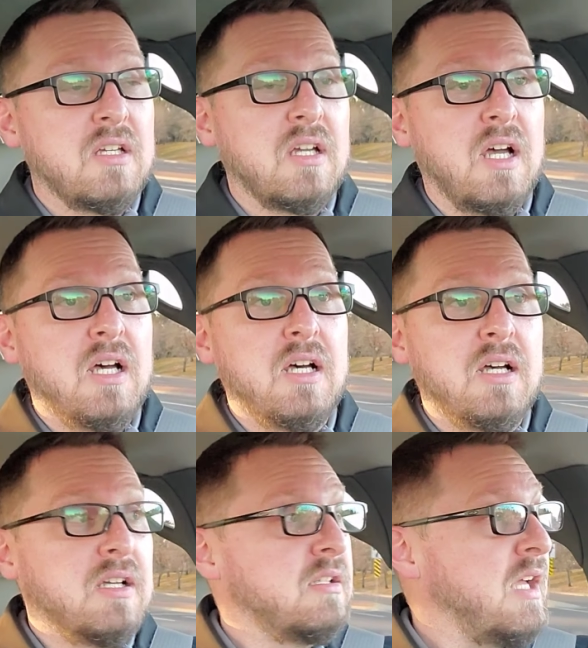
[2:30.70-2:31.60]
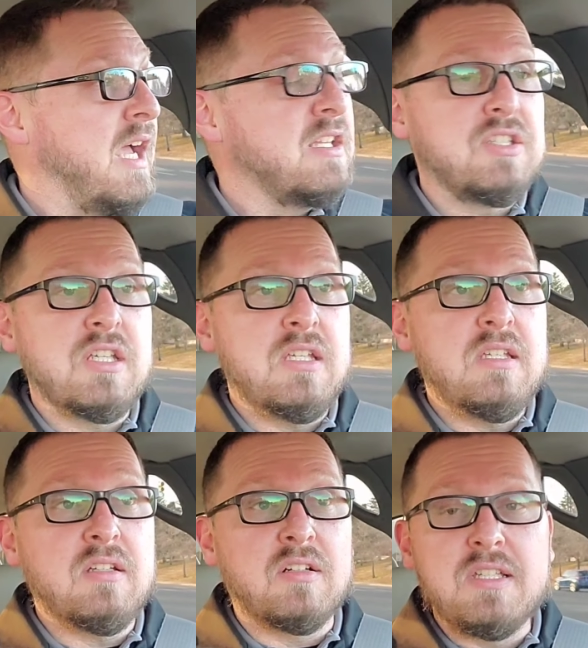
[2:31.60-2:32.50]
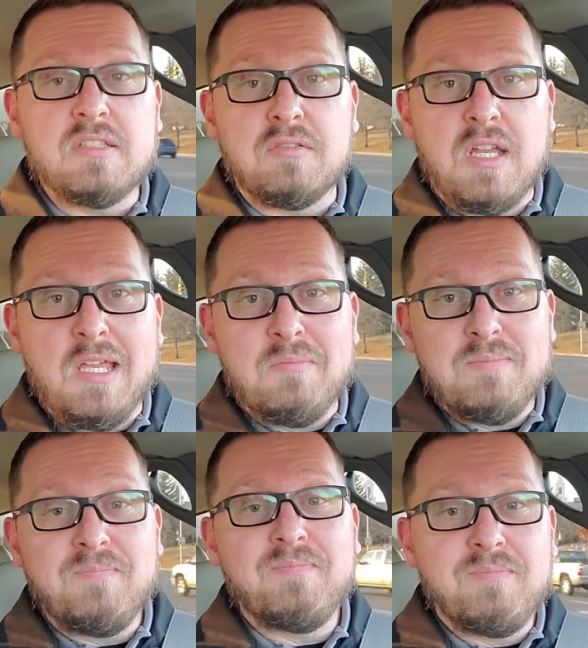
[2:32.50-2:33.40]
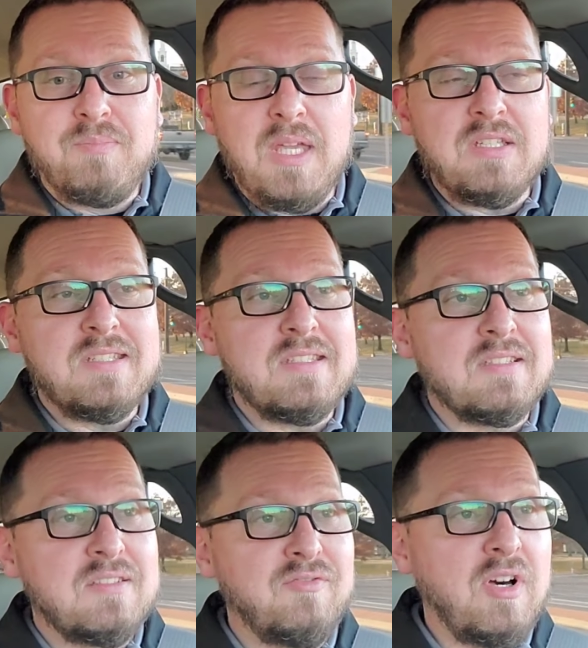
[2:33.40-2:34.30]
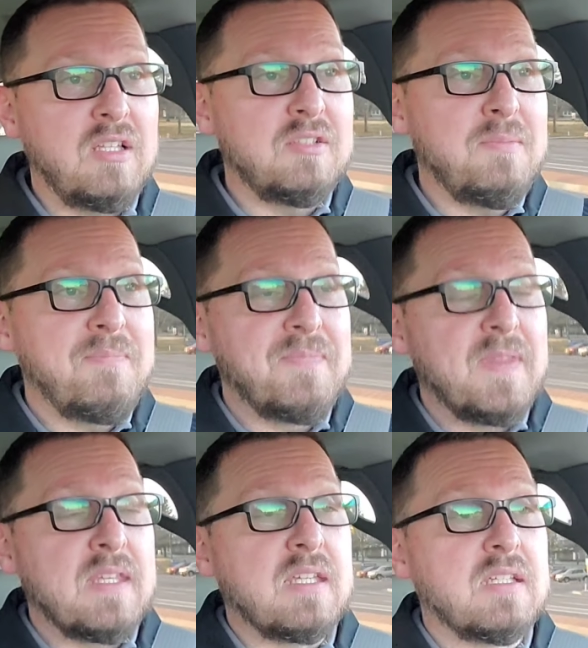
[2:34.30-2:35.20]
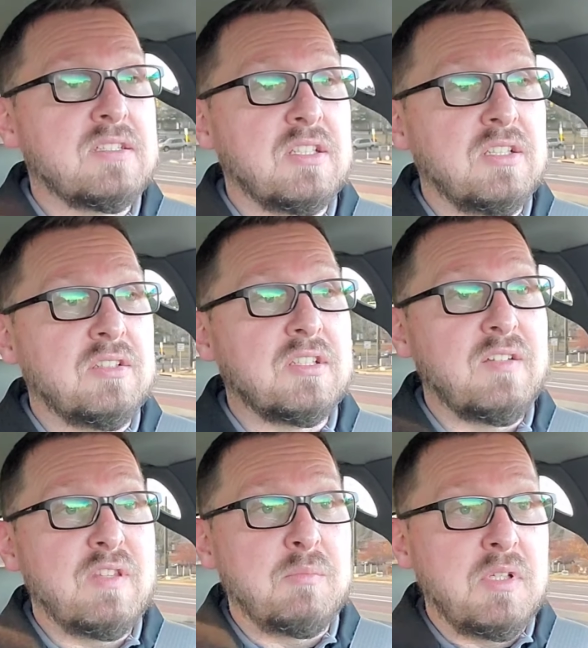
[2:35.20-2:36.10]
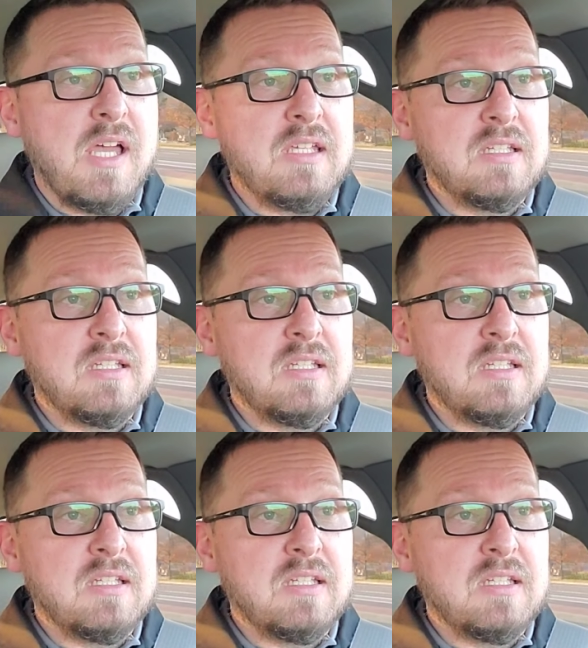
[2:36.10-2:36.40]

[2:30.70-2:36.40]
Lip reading: IG or Instagram pages to follow. So give them a like.